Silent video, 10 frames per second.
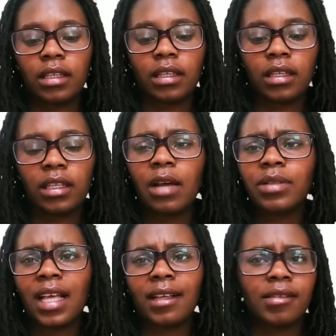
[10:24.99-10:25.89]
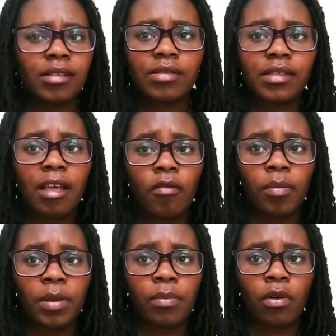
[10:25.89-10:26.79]
yeah, it was like 6 or 7
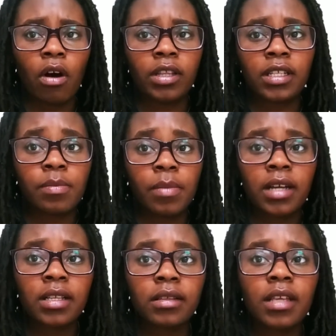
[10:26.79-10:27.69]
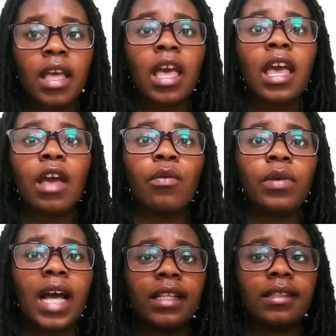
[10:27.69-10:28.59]
people on this bus. And when we
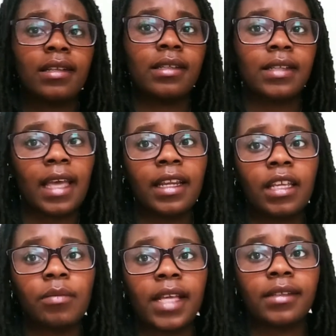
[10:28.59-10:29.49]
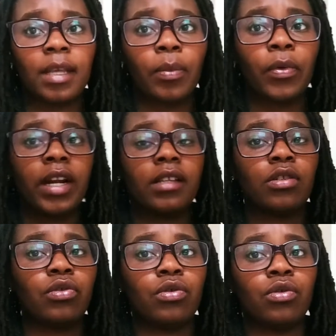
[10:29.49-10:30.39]
got to the stadium, they separated us
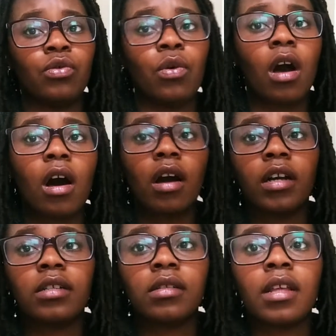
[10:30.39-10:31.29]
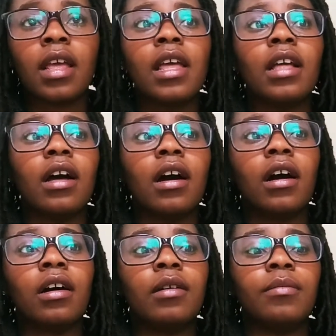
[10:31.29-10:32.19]
into 2 cars,
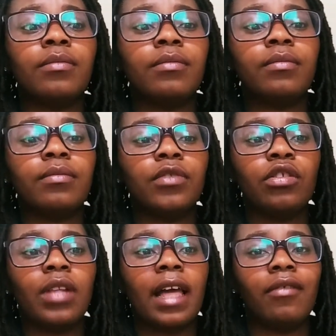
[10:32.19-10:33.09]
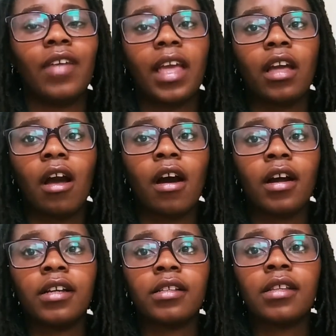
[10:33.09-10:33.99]
um, 2 like van
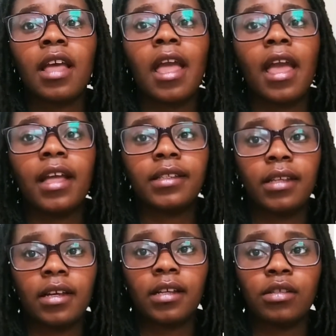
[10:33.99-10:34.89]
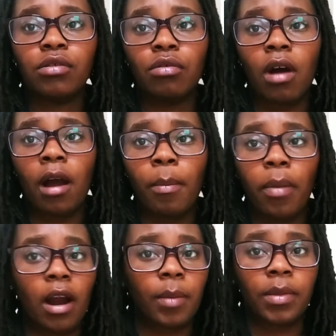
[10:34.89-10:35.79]
cars, and took us to our
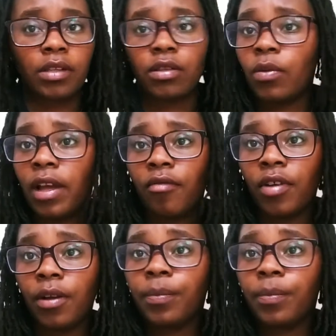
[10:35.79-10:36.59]
apartments or wherever.